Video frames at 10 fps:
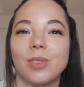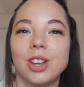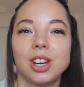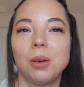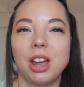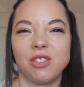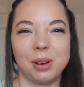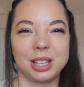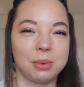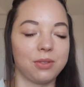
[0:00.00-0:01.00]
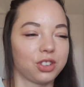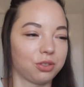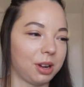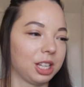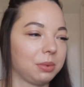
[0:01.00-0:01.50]
I don't know what it reminds me of. It
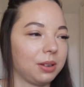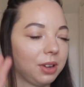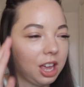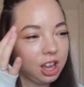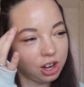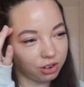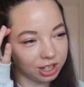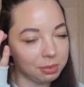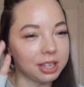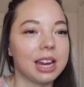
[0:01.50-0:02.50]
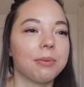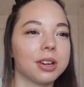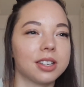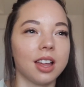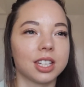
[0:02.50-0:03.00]
just reminds me of Christmas and
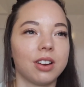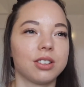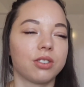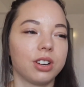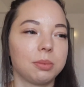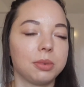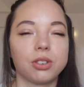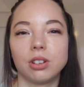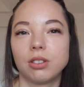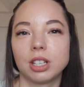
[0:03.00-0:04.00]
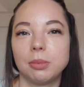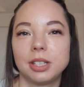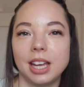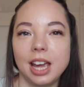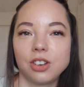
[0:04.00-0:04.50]
everyone dancing around a Christmas tree on Christmas
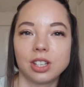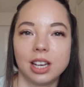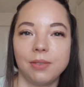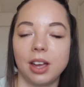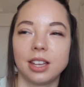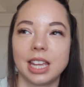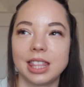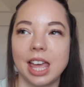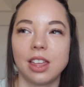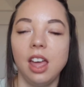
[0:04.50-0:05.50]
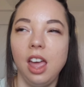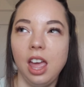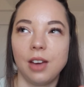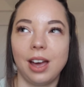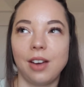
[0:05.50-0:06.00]
Day. I just love it. I'd say they're,
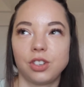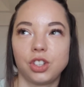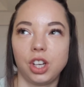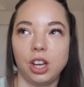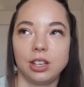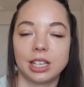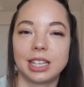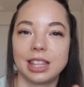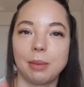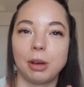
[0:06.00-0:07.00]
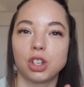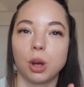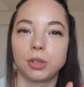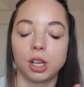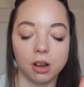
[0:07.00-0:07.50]
if I had to choose, I'd say they're my
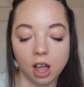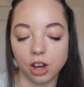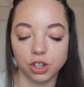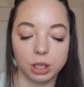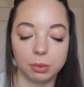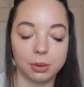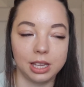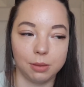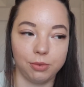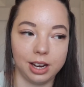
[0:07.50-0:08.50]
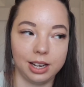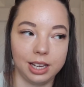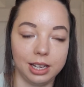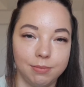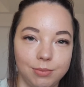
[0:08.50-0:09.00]
top two. I can't choose between them
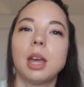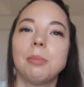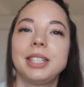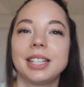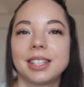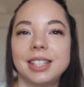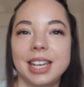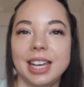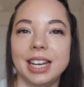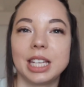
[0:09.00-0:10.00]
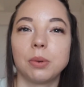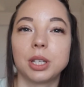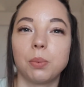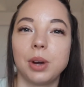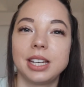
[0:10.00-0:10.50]
really. Number 16 is
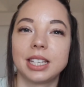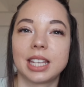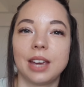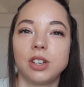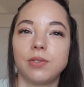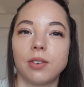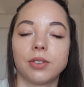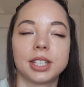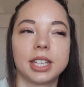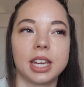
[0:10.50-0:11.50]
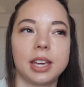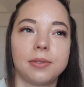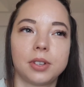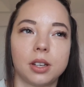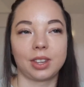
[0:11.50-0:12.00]
what's the weirdest gift you've ever
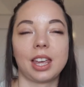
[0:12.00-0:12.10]
received?